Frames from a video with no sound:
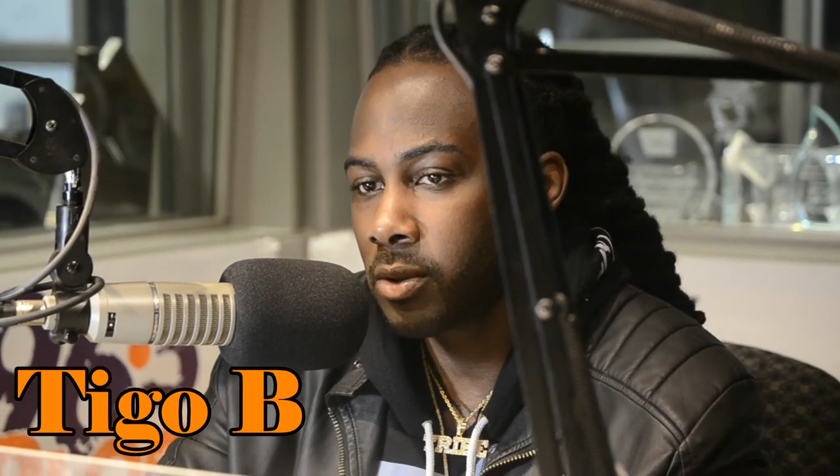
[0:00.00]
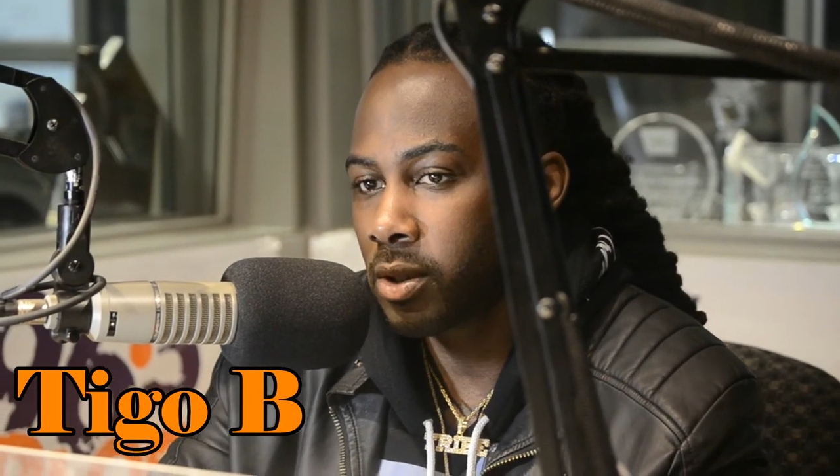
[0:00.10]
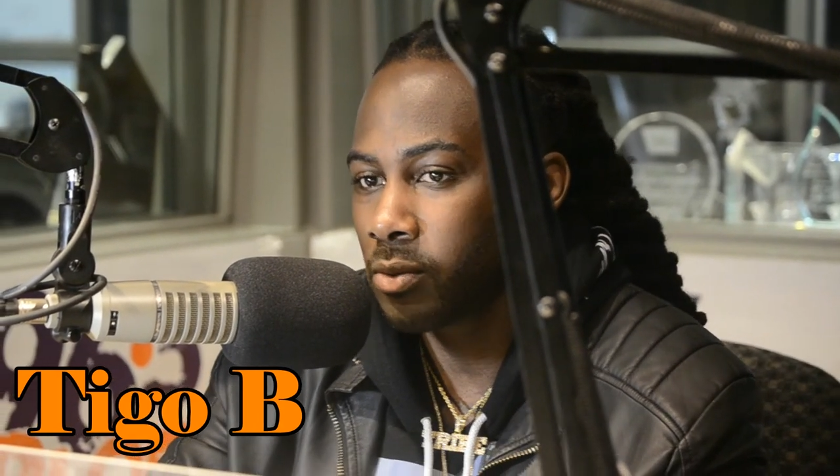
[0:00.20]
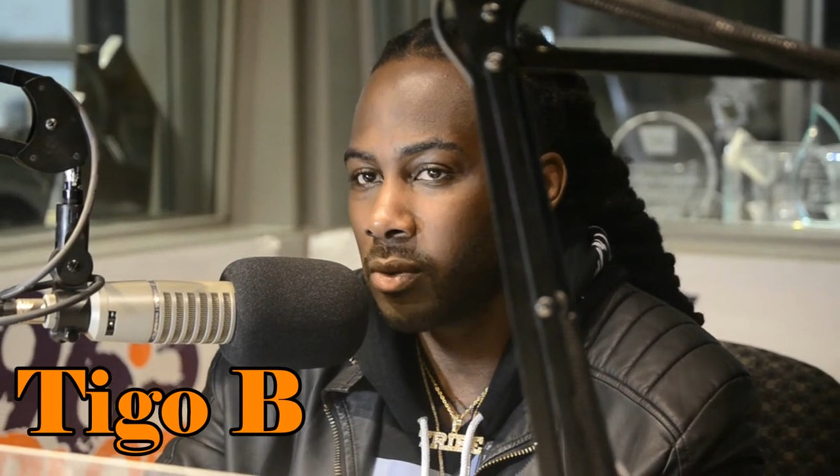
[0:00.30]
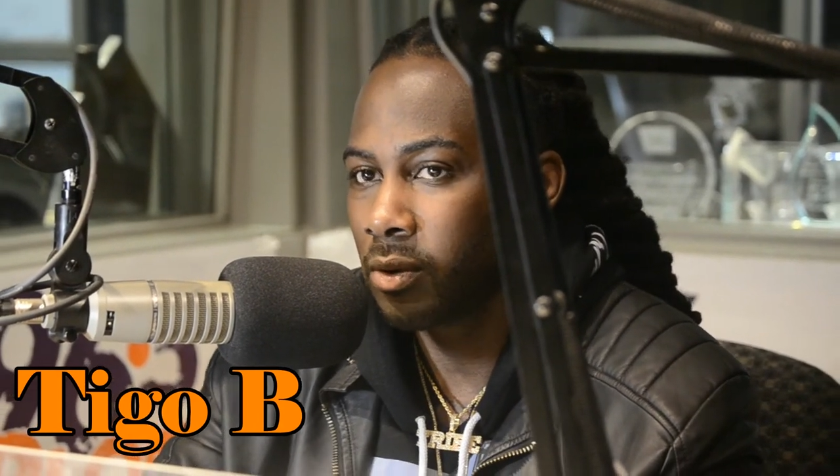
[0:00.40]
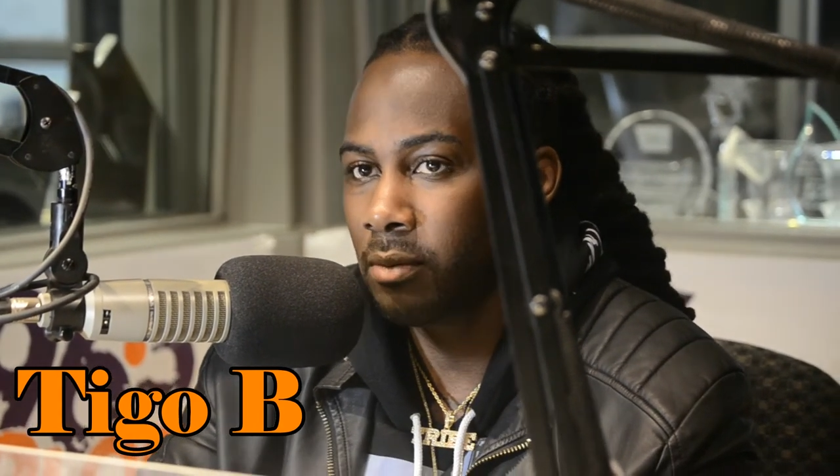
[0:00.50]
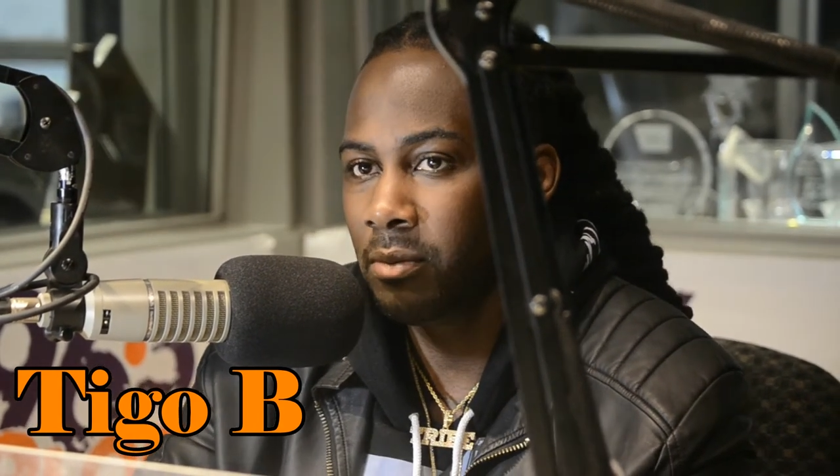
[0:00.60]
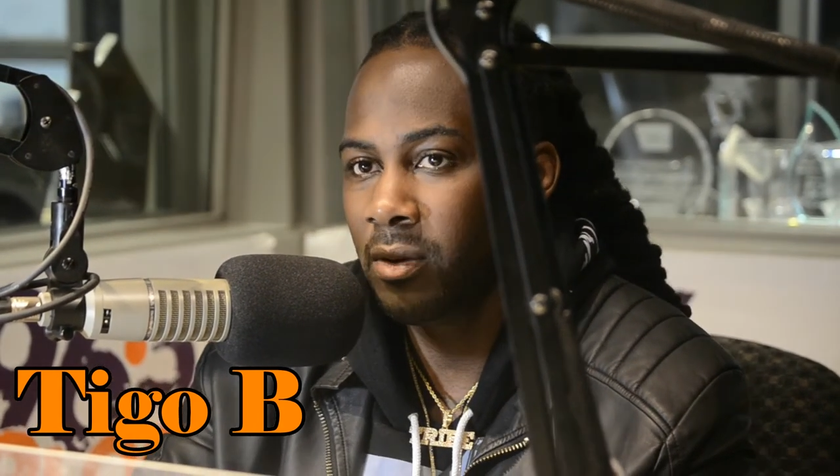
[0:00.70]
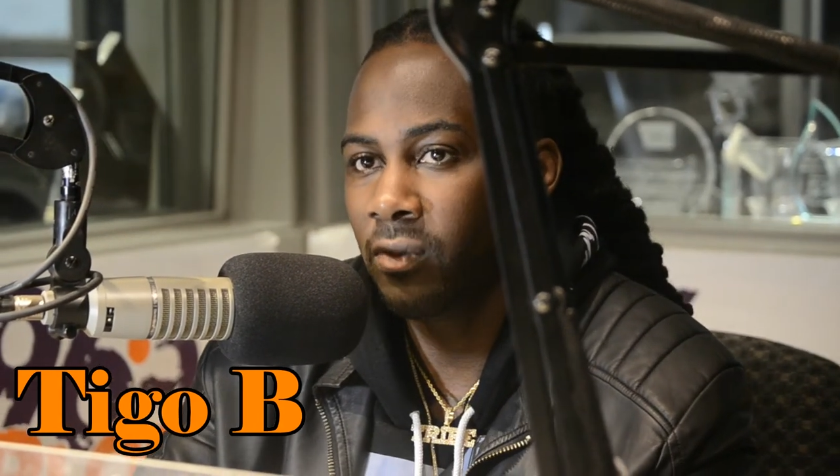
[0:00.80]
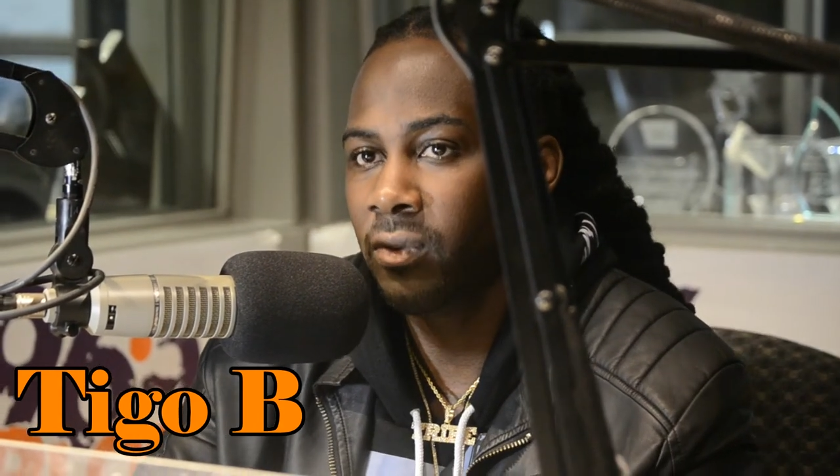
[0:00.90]
just want to
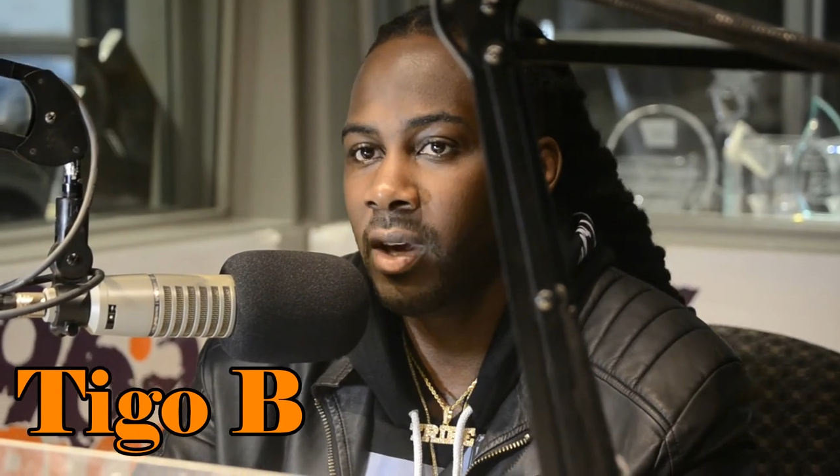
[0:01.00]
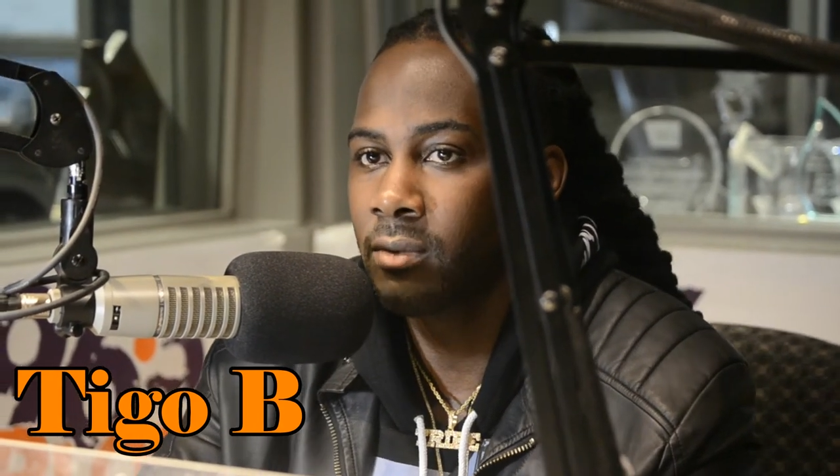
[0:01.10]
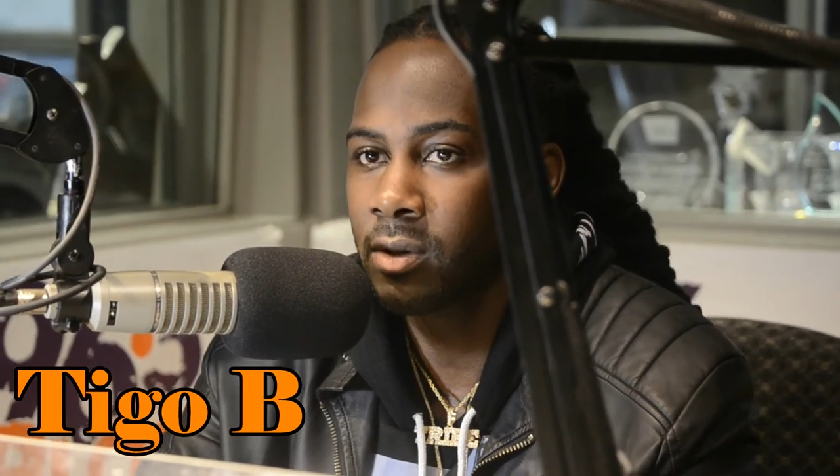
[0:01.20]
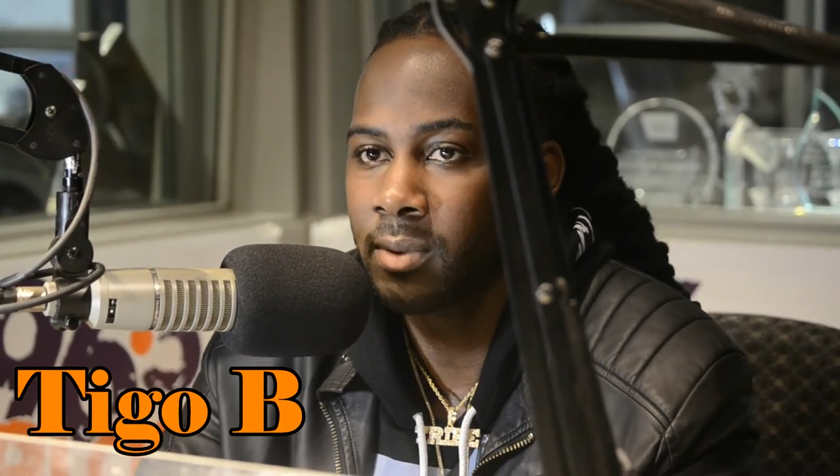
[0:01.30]
be famous,